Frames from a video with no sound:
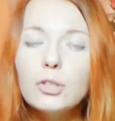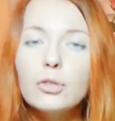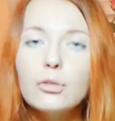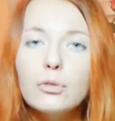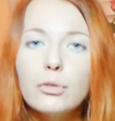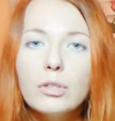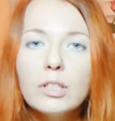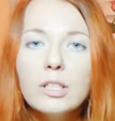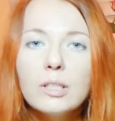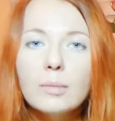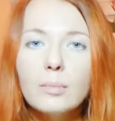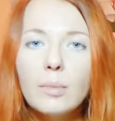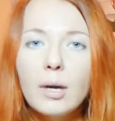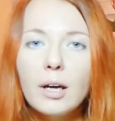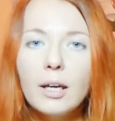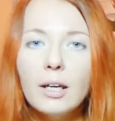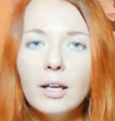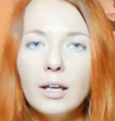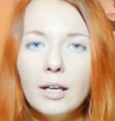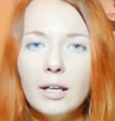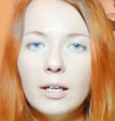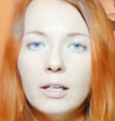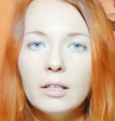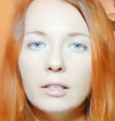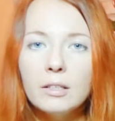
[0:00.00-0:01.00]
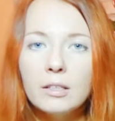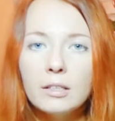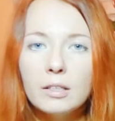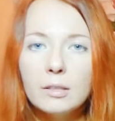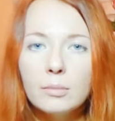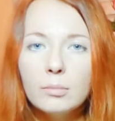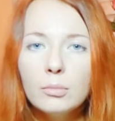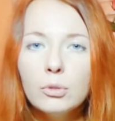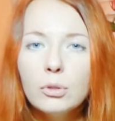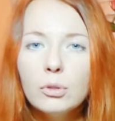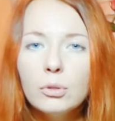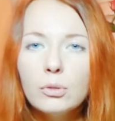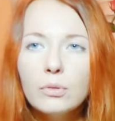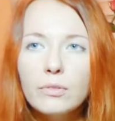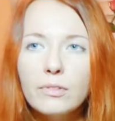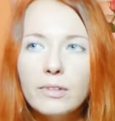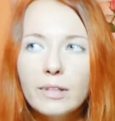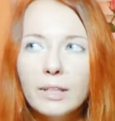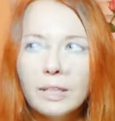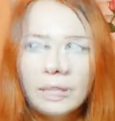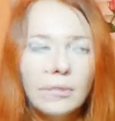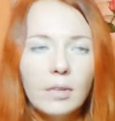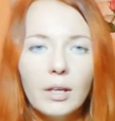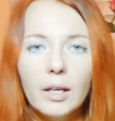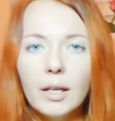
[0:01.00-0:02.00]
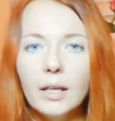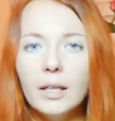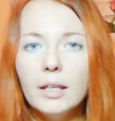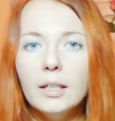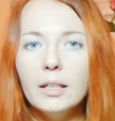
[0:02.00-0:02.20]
treats my hair smoothly.